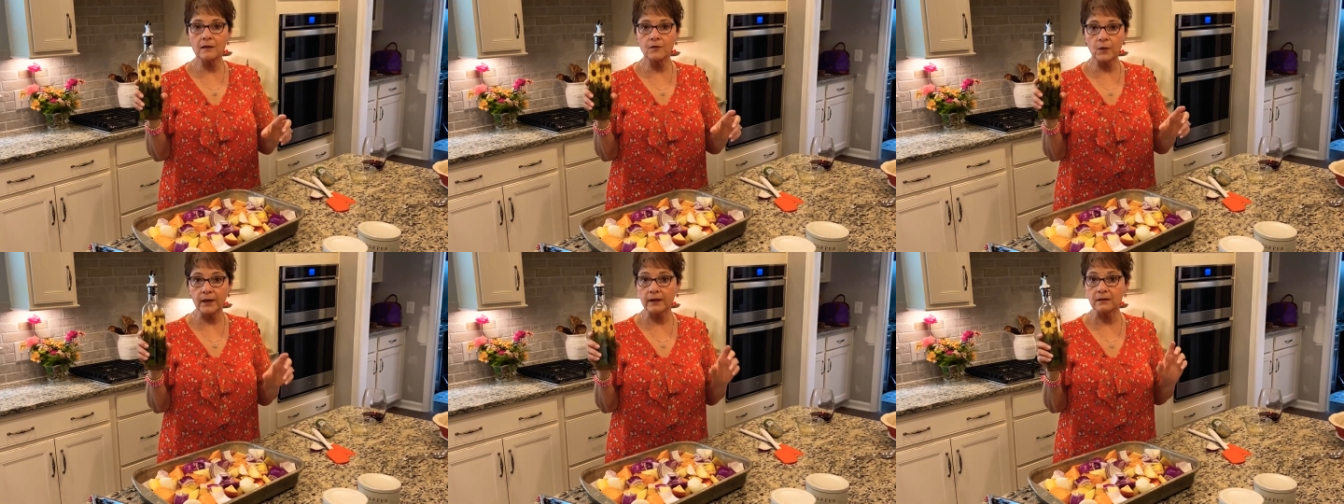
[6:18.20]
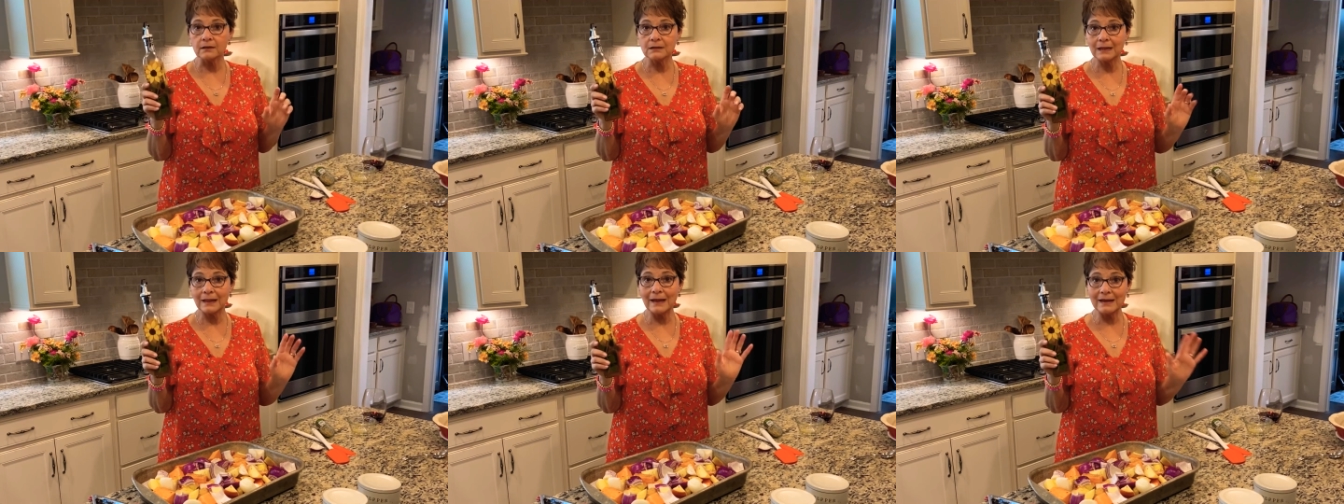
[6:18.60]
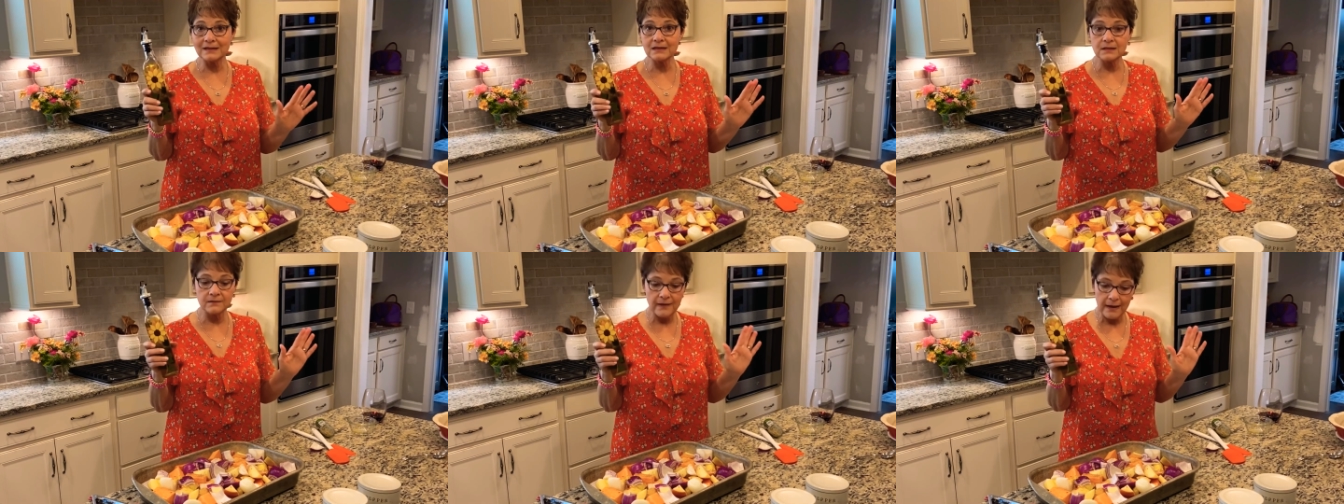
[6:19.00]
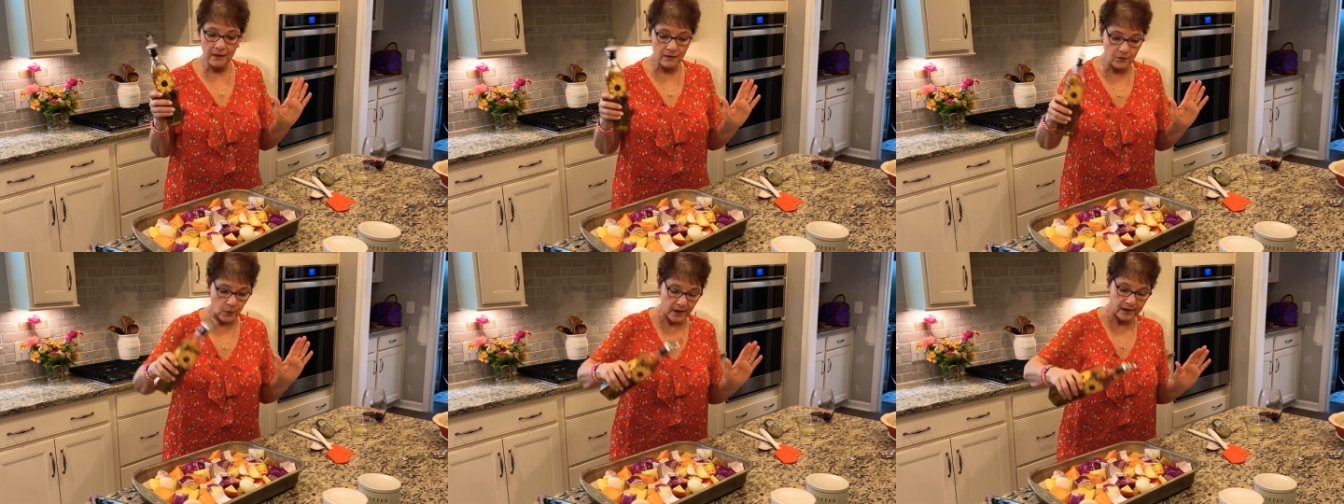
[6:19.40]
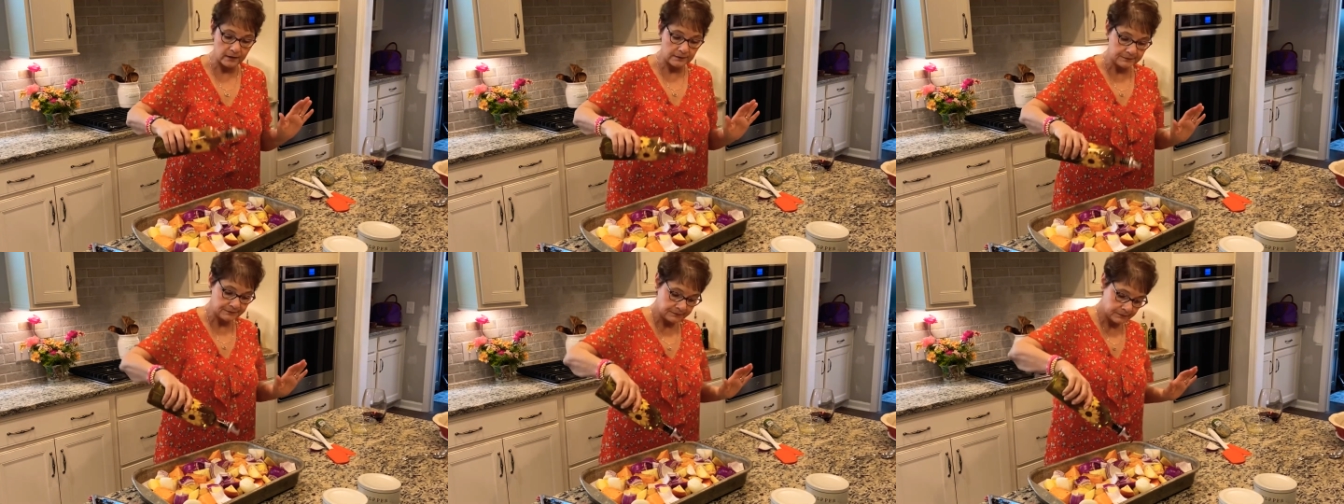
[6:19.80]
oil. Lots of olive oil.
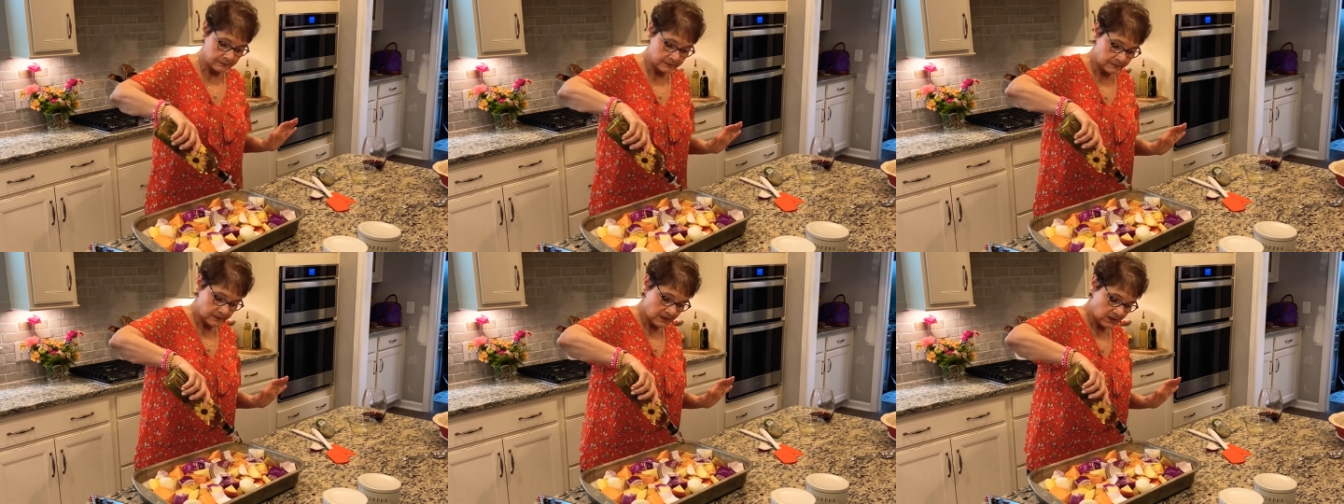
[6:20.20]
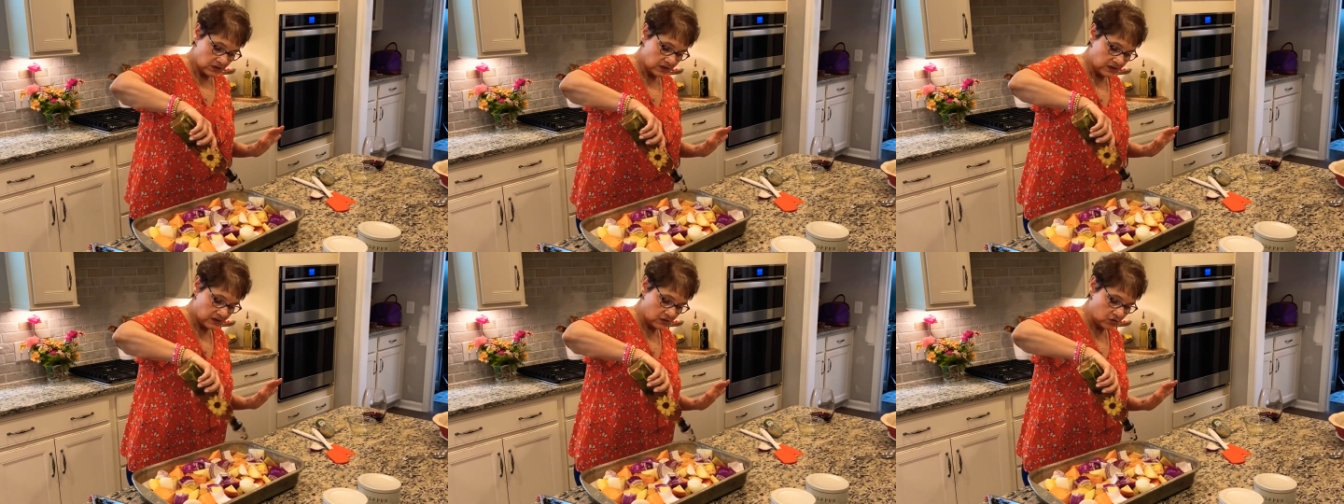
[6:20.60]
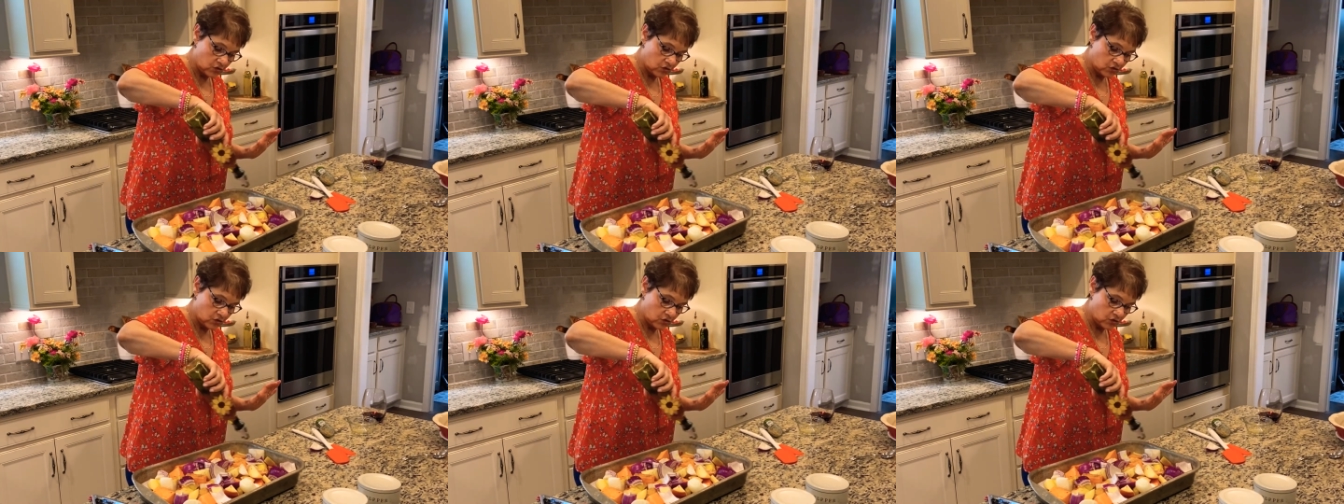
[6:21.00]
Just